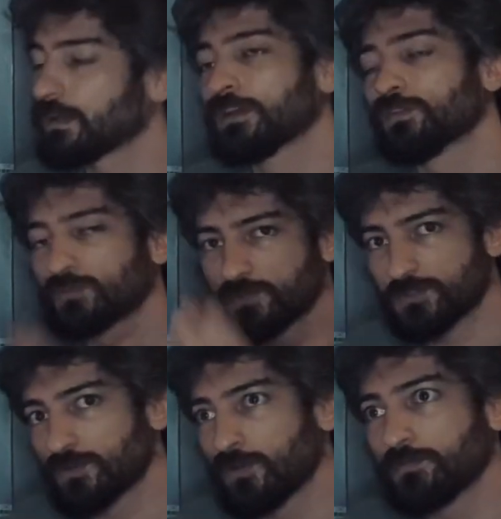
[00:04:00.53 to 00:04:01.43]
I know
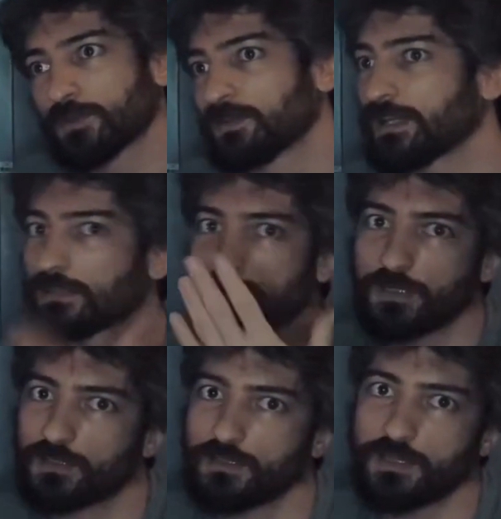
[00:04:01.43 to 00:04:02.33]
Resolve. Maybe later
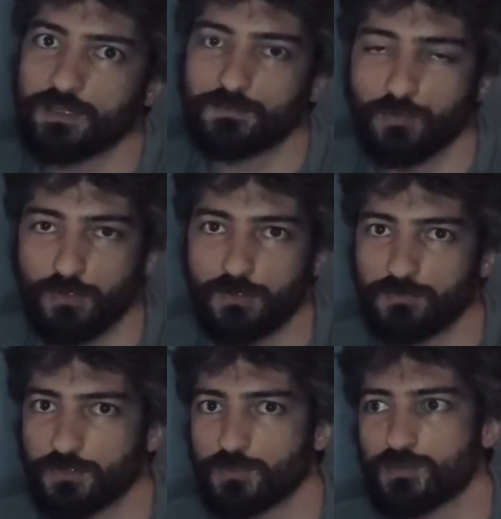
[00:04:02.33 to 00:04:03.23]
I can add more
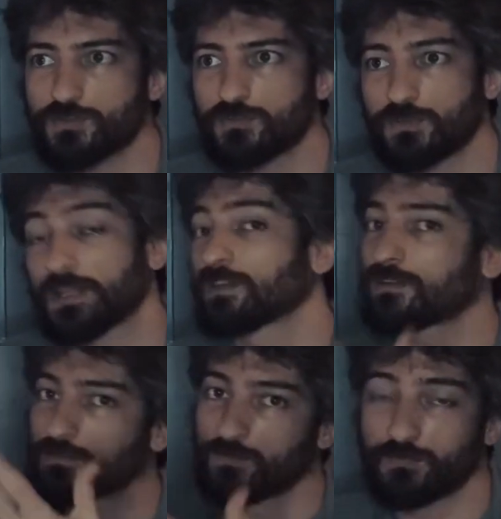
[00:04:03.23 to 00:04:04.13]
videos
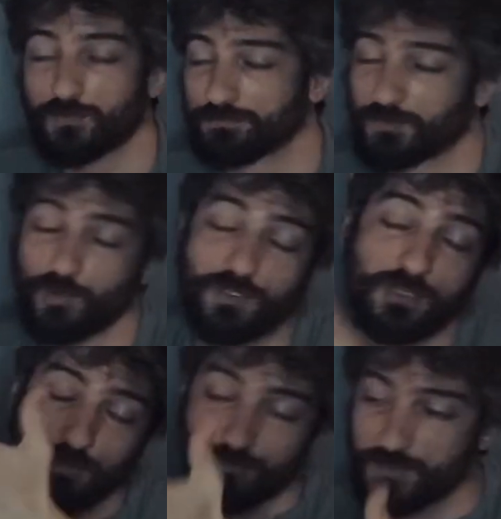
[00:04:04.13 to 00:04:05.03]

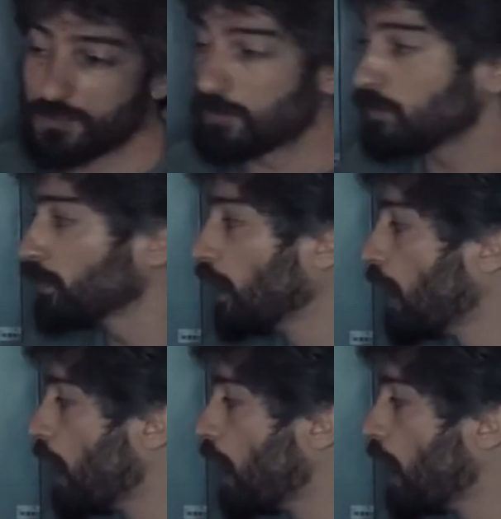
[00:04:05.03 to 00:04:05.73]
working on Resolve.